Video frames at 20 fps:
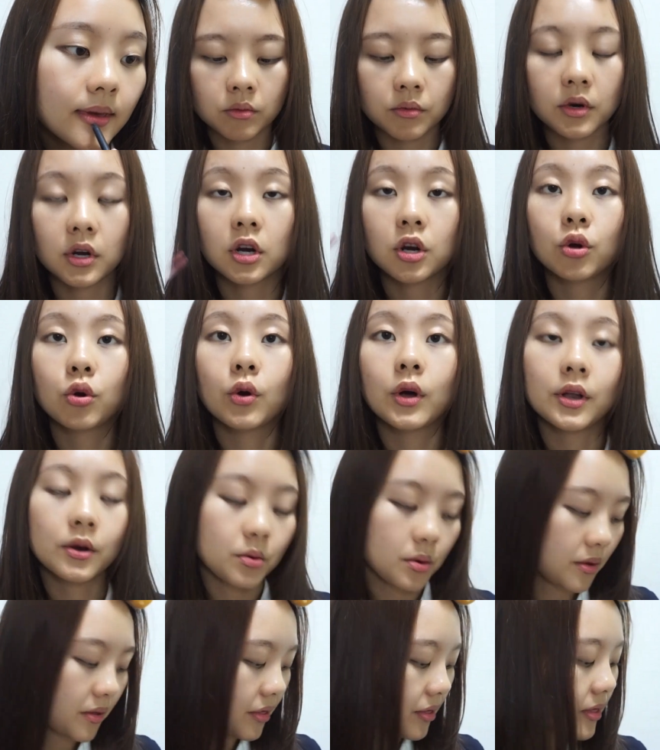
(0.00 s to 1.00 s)
We're gonna go in
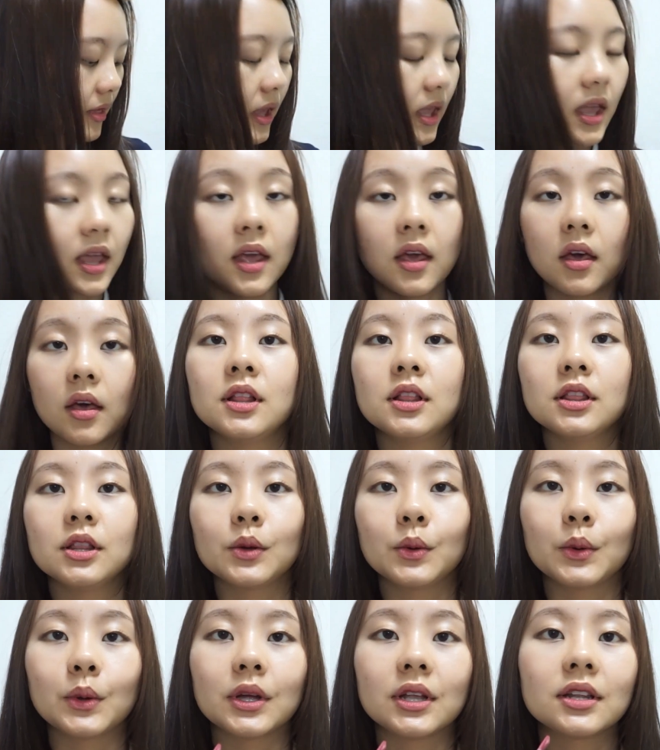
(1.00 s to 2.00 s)
with the
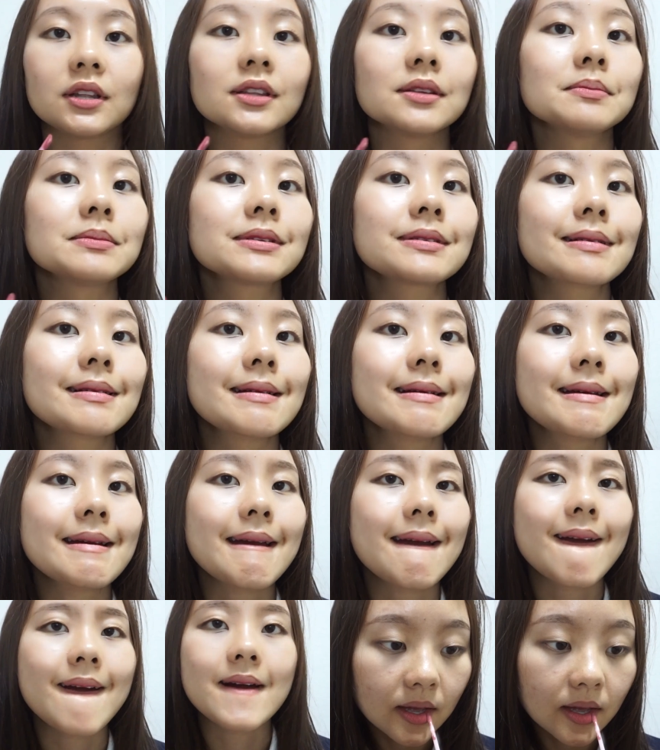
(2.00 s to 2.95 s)
liquid lipstick.